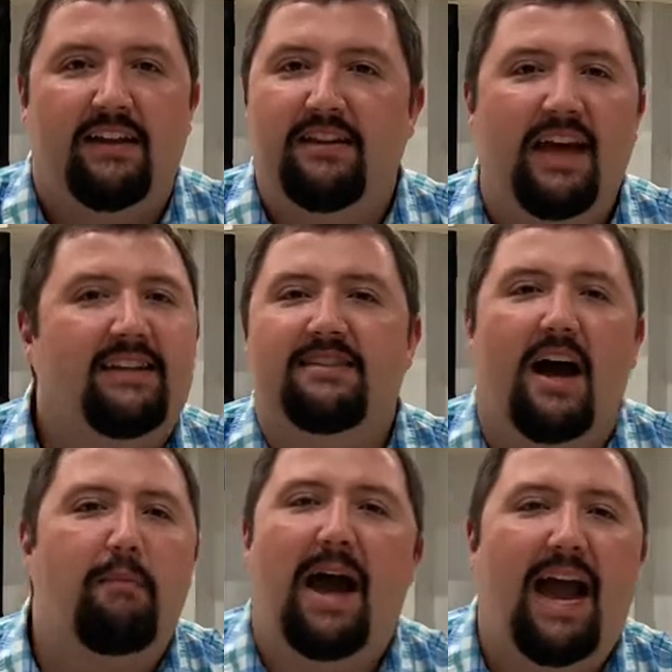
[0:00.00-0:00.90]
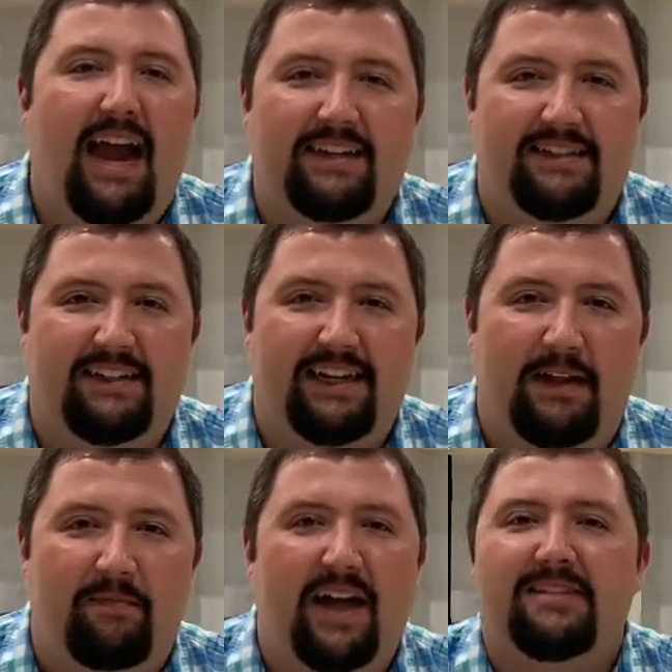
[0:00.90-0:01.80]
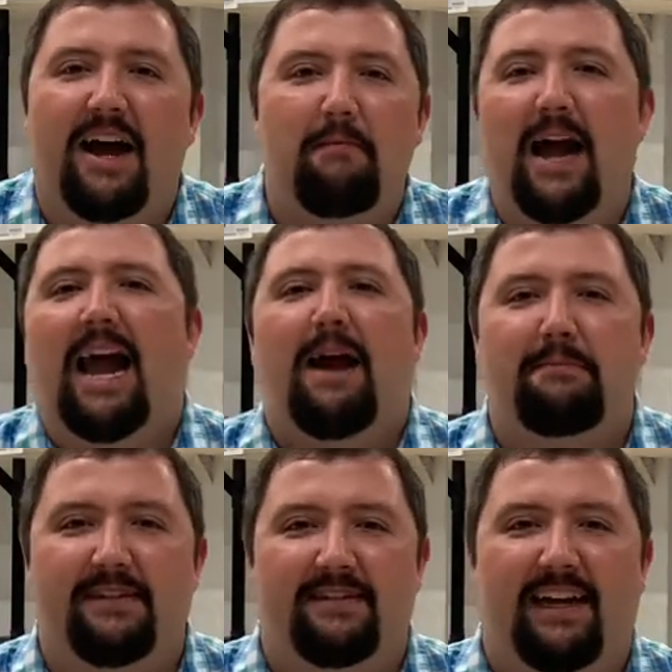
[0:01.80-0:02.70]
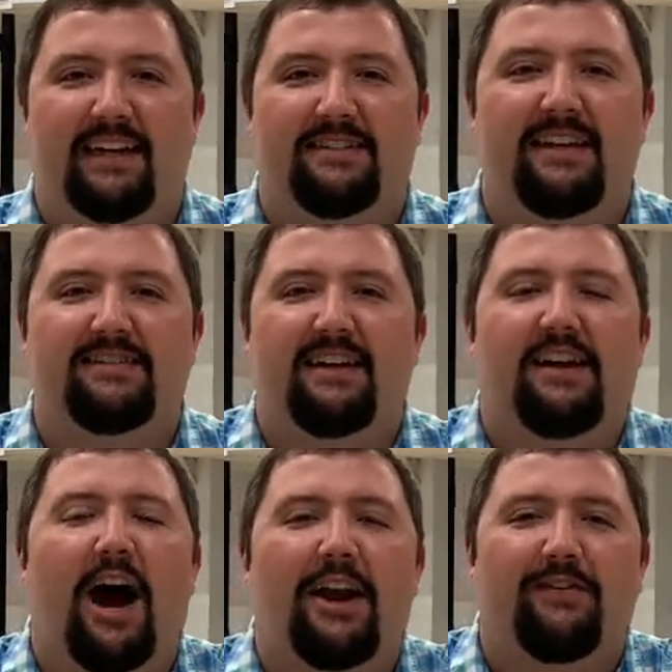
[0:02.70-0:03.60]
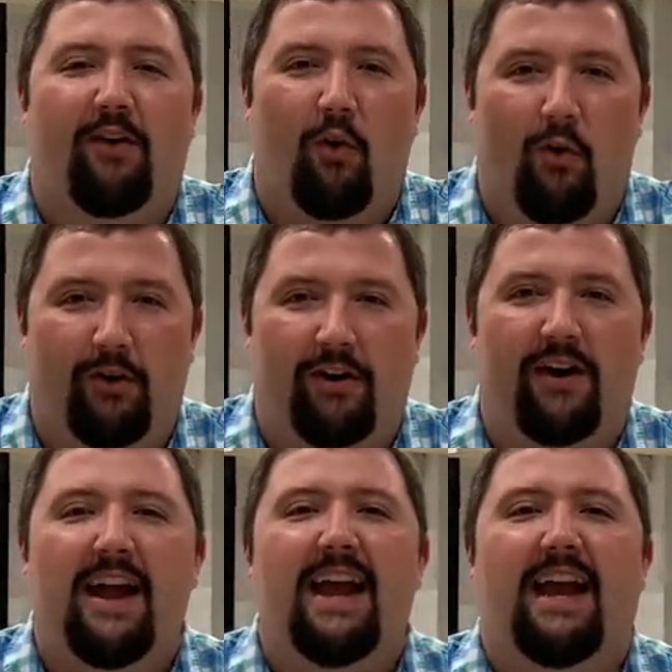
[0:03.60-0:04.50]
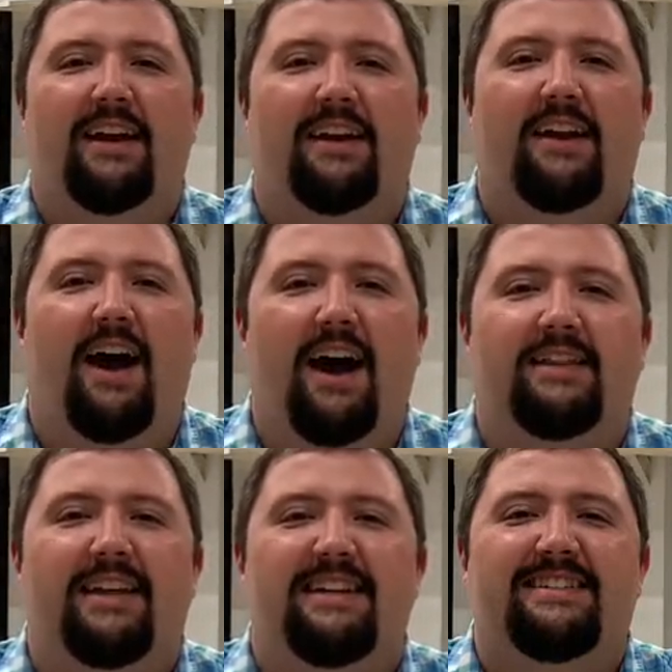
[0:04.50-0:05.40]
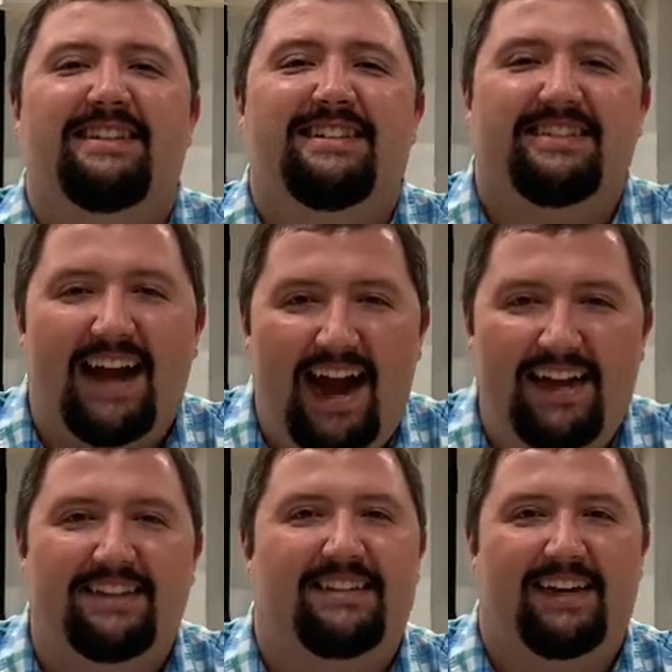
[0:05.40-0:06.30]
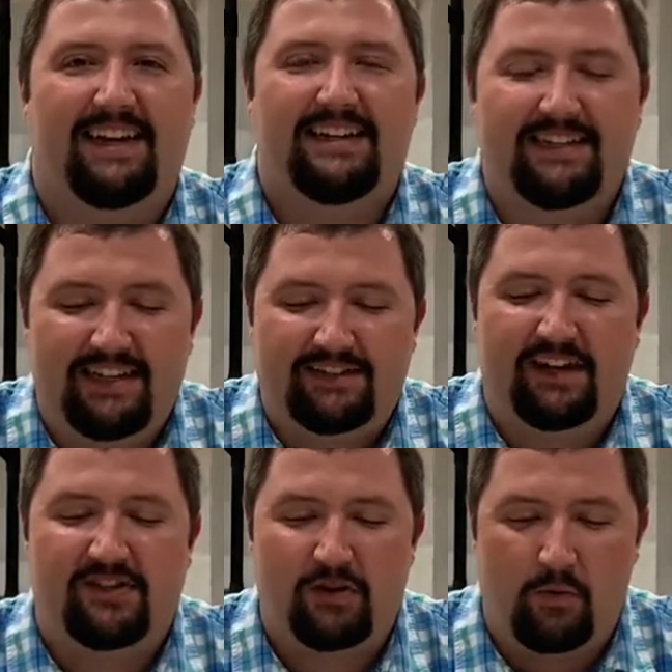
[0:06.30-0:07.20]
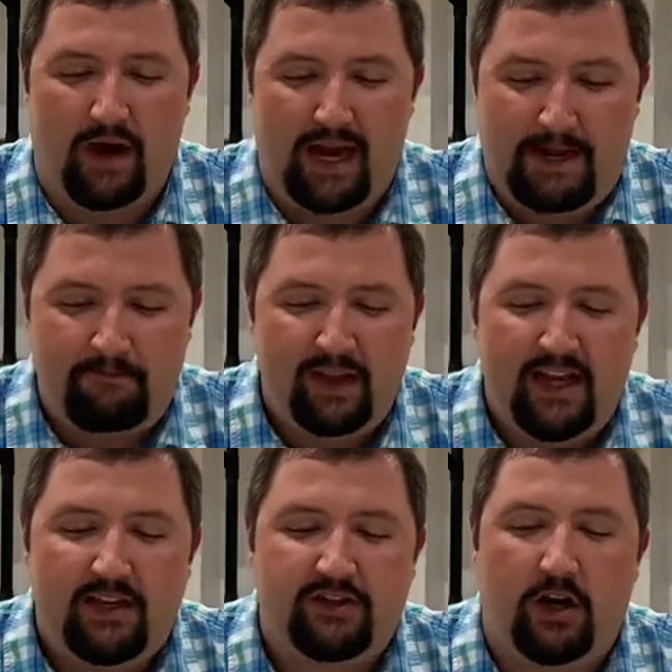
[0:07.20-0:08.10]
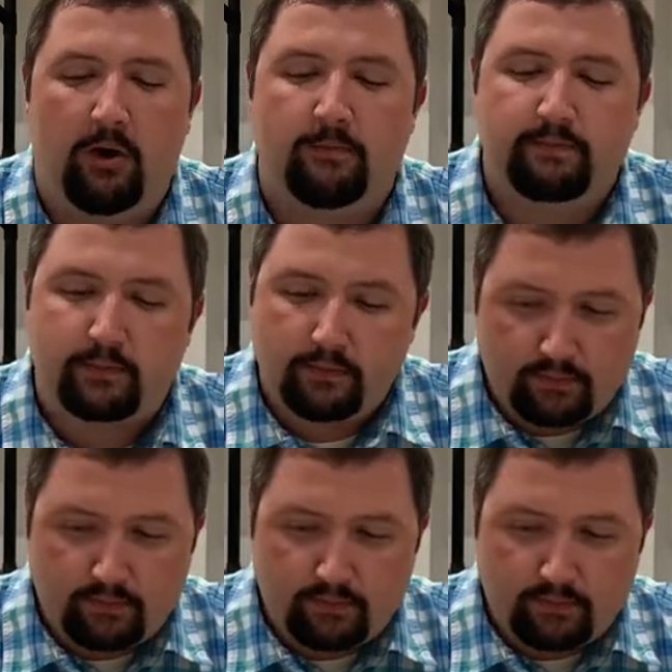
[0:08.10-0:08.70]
That's not by accident. That's not by happenstance. That's a God of order and a God that has designed things in such a way. So,